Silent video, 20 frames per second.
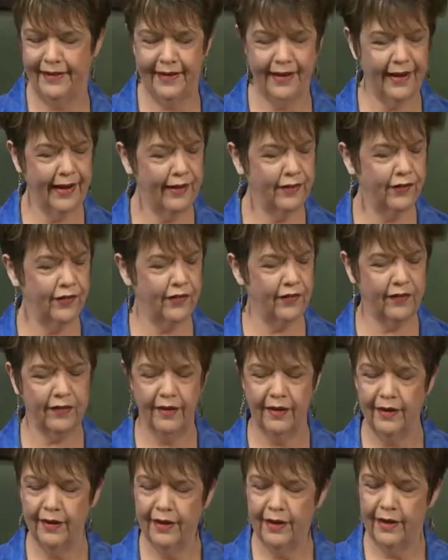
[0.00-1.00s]
I just
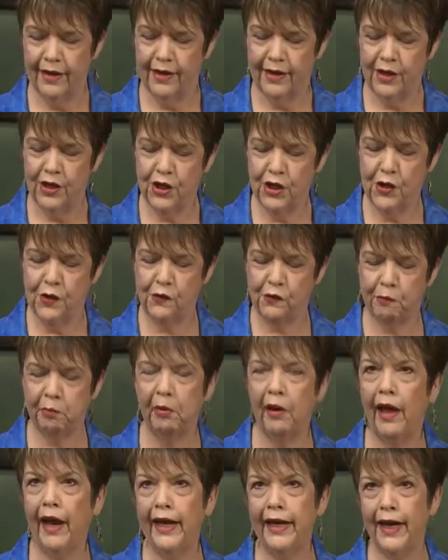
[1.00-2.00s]
use
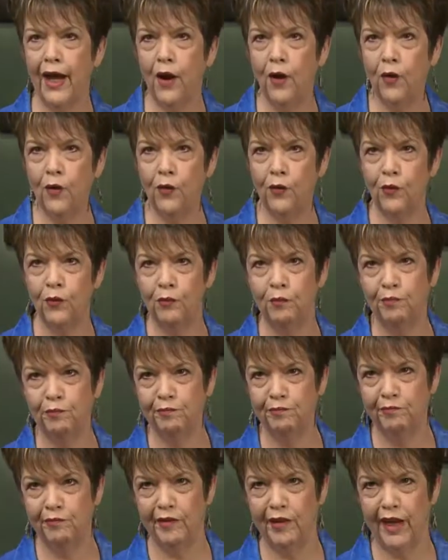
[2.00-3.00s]
plain old
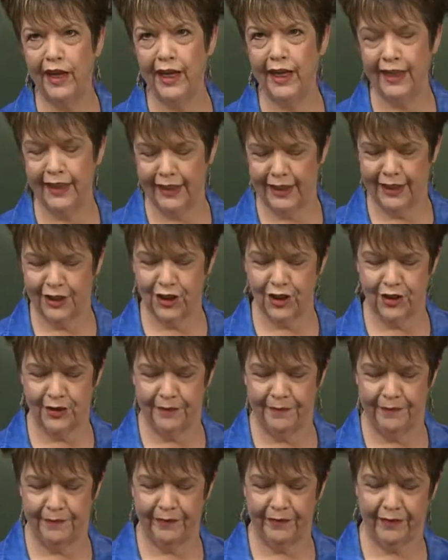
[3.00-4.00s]
English,
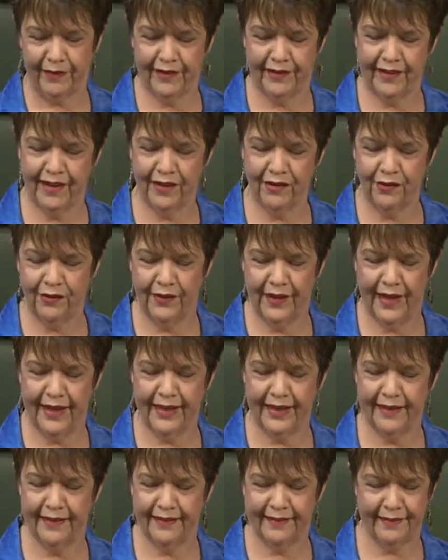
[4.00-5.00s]
Southern that
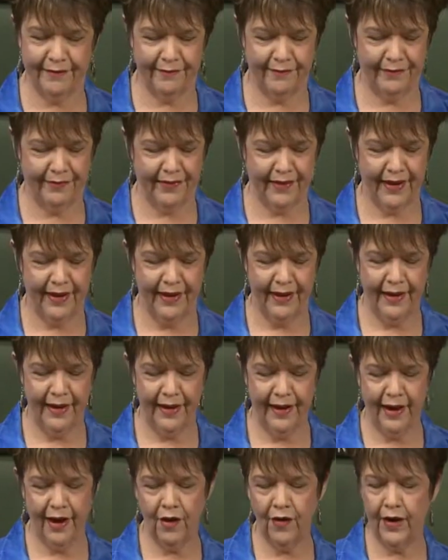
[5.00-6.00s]
is.
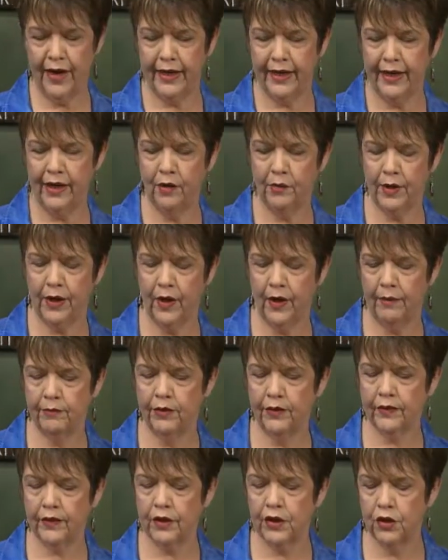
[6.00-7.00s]
All right, here we go. I'm
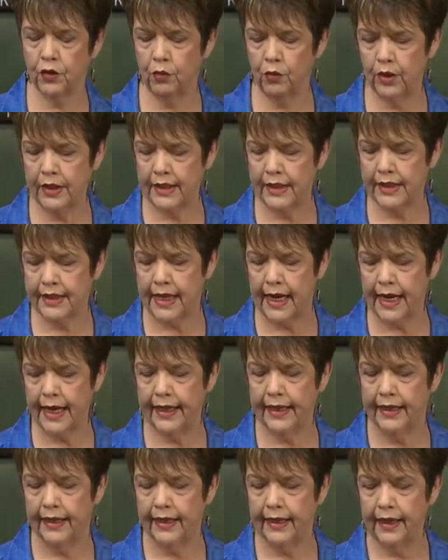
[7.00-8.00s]
just going to do one
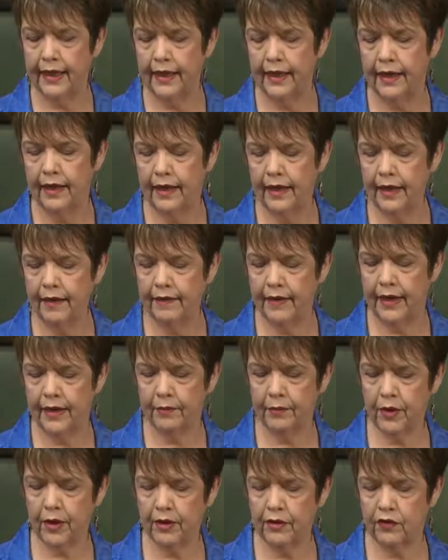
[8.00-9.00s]
side, and then
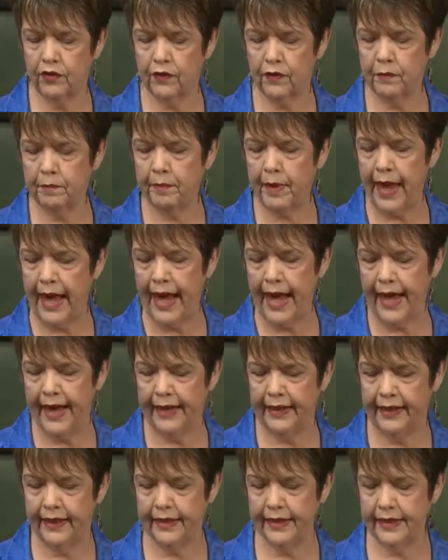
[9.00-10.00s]
I'm going to just
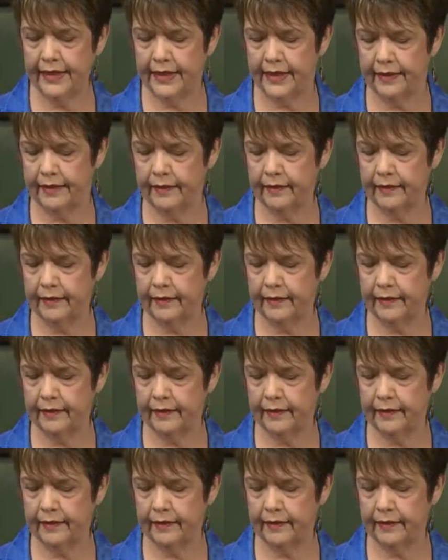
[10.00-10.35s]
pat it.